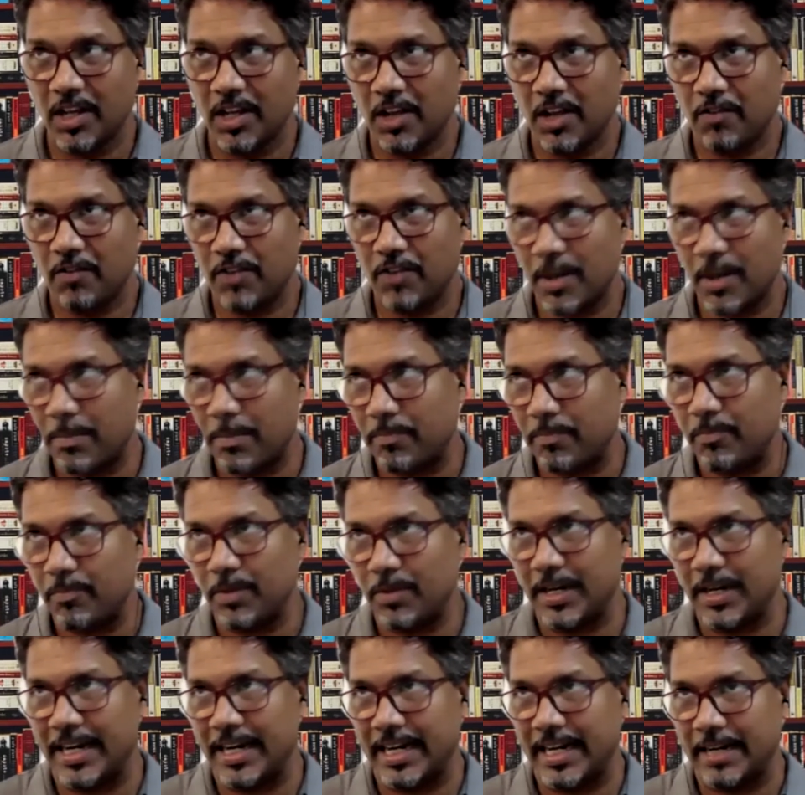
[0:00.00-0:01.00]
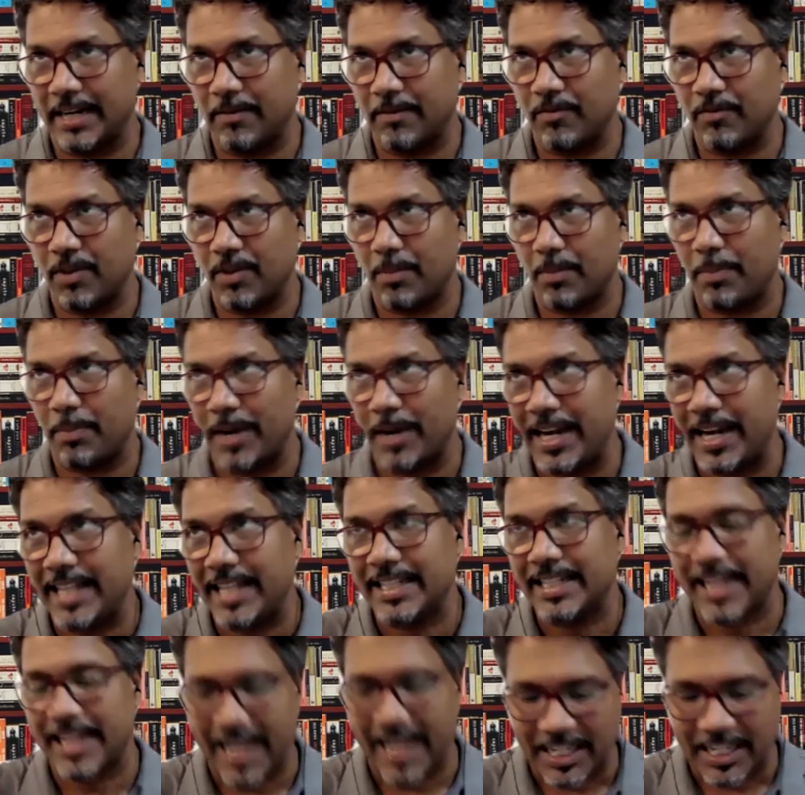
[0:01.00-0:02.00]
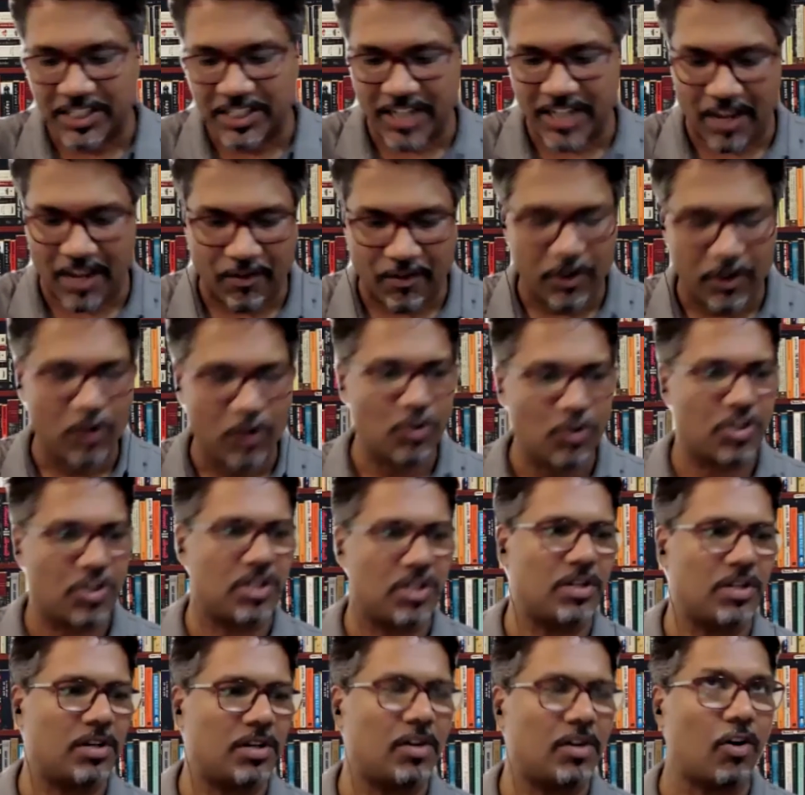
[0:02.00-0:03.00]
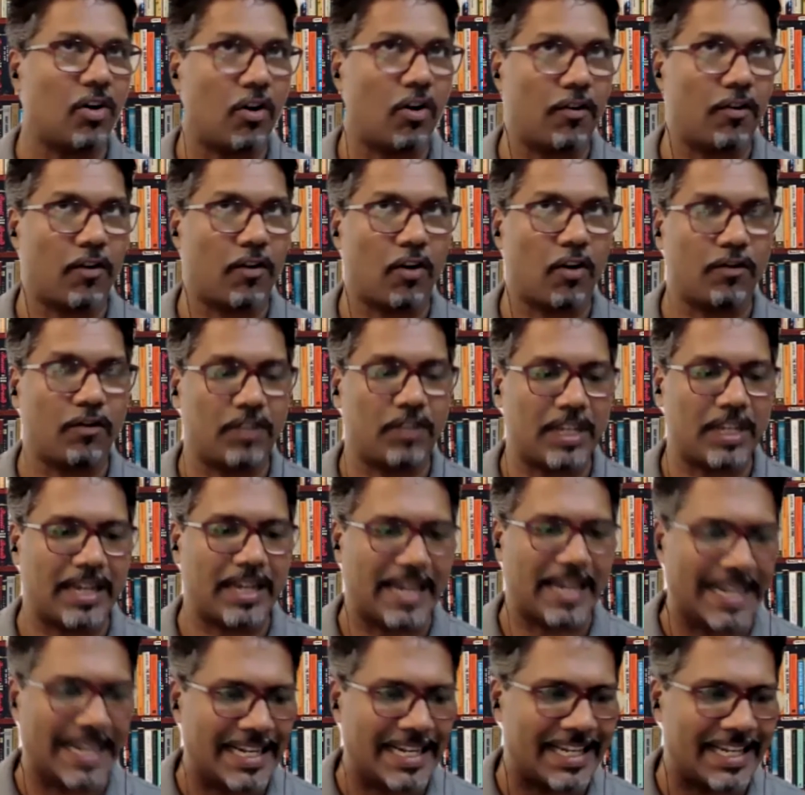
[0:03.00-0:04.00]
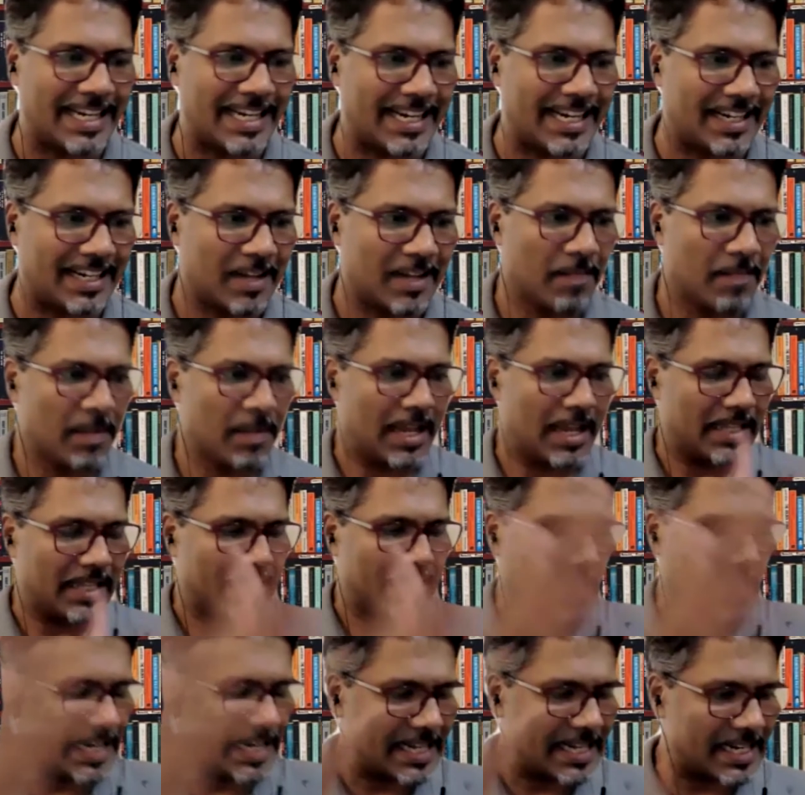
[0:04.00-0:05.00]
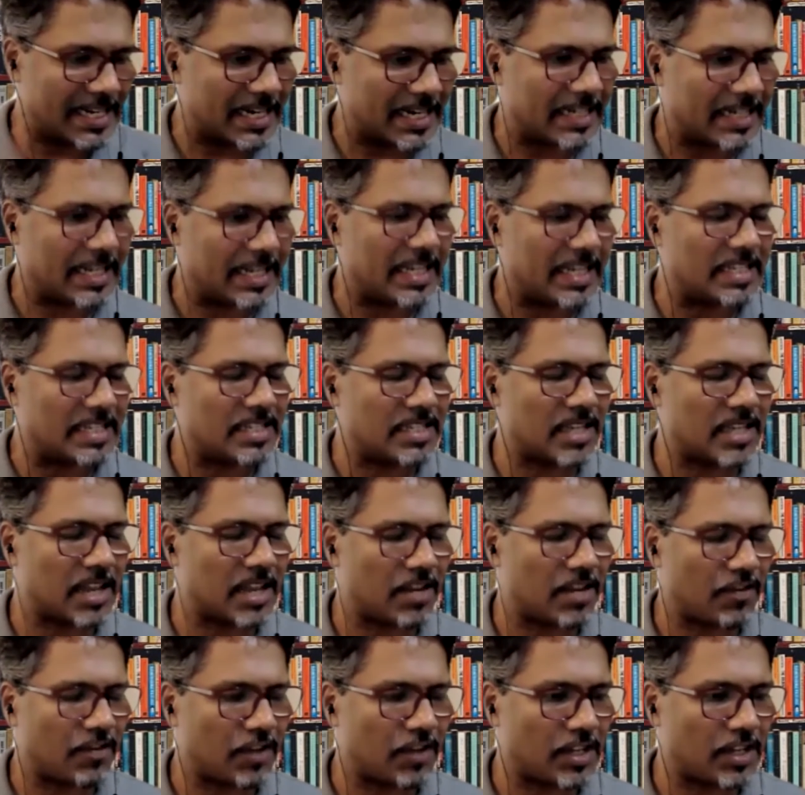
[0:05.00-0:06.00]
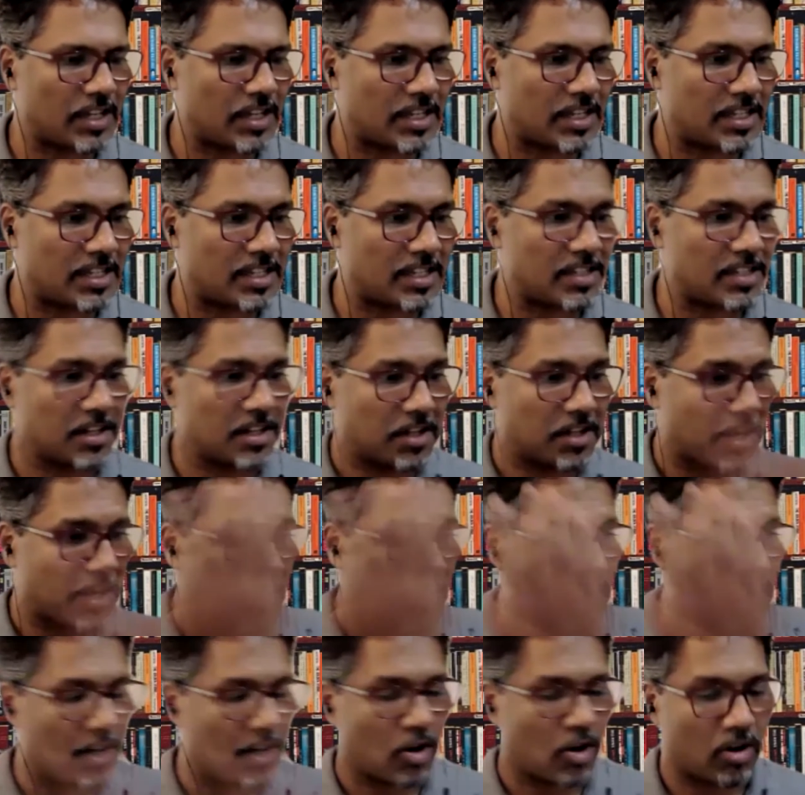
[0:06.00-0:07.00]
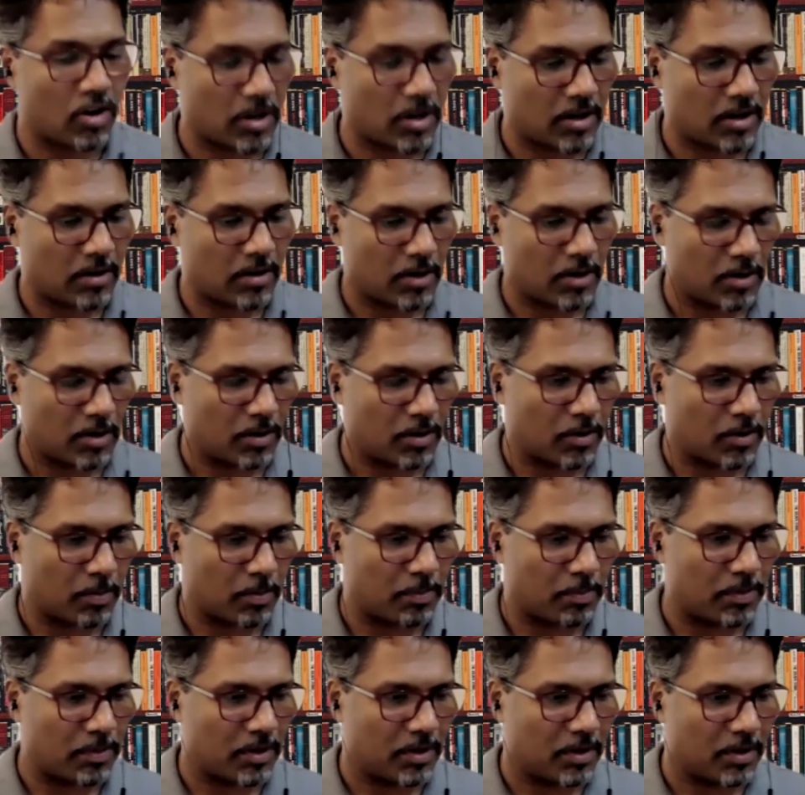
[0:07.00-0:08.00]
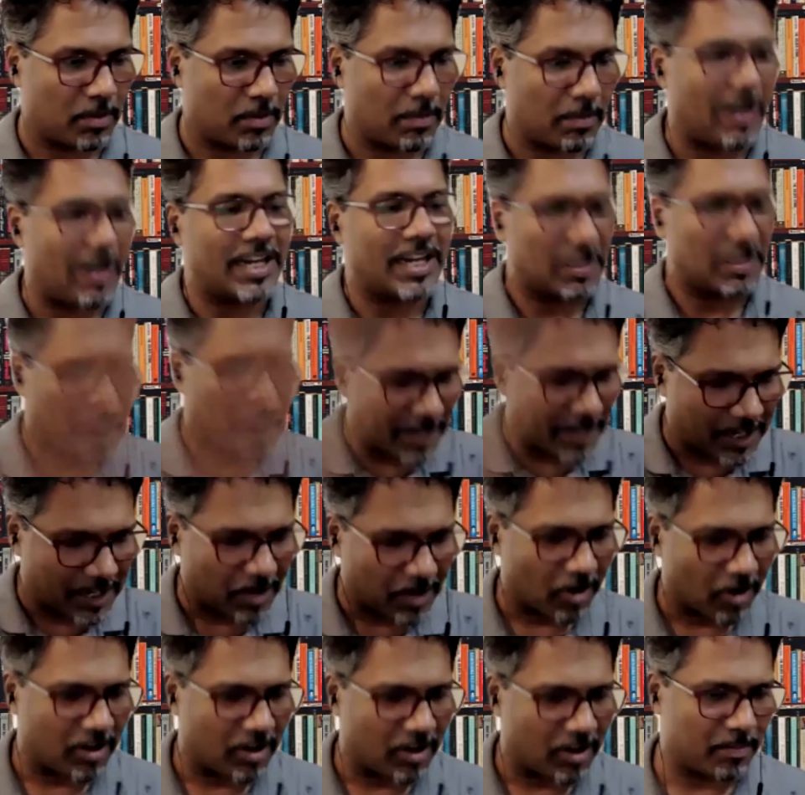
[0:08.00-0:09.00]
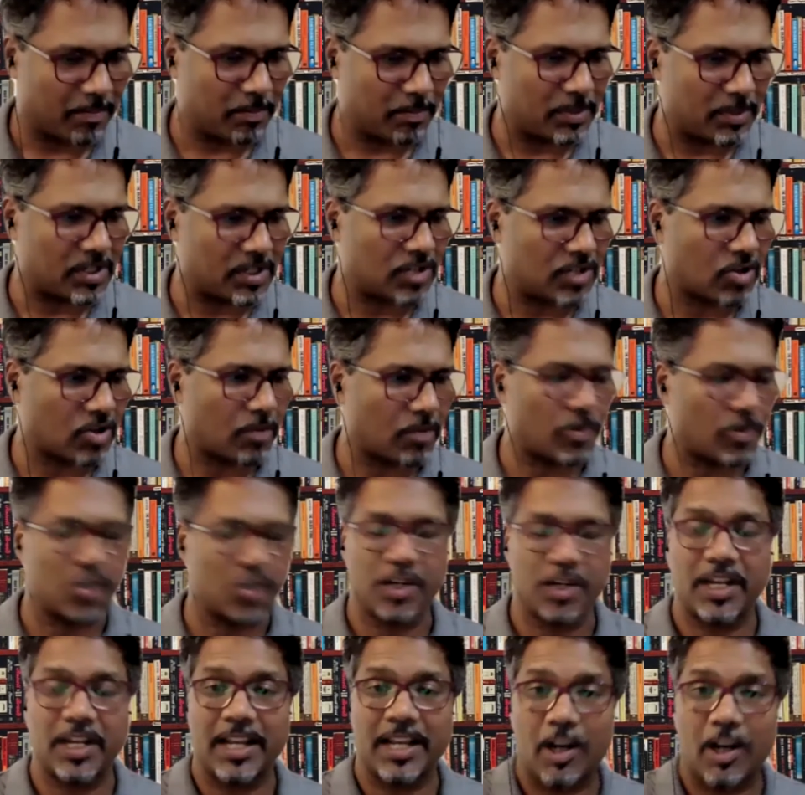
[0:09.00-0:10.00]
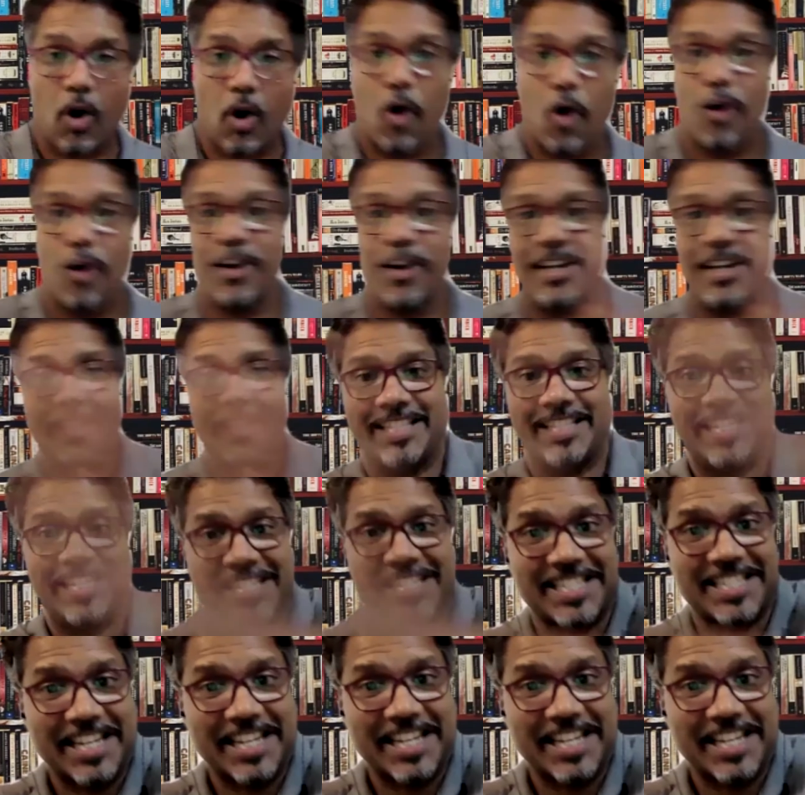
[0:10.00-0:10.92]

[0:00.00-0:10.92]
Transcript: we are building the next evolution of the internet. And the internet itself is a $1 trillion multi-billion dollar business opportunity, and all this